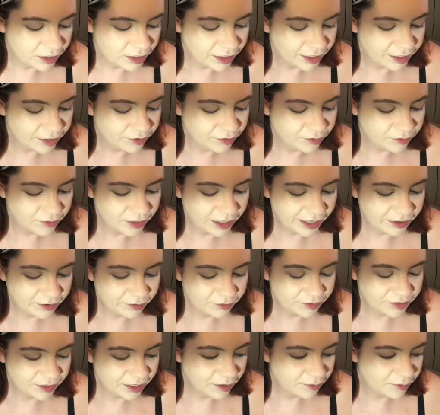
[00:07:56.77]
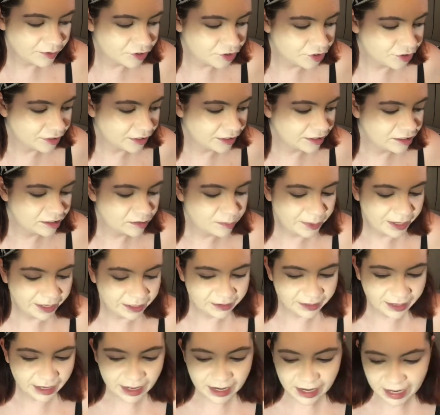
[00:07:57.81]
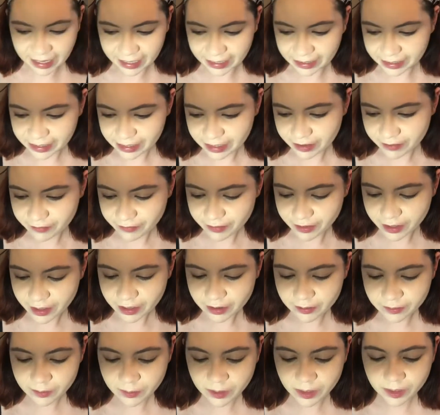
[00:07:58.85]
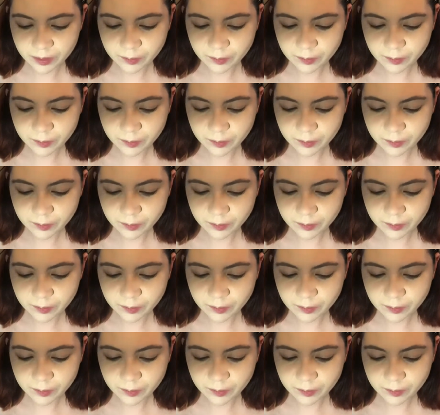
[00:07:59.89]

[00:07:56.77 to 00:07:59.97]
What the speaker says: I don't think we should expect that highly of them,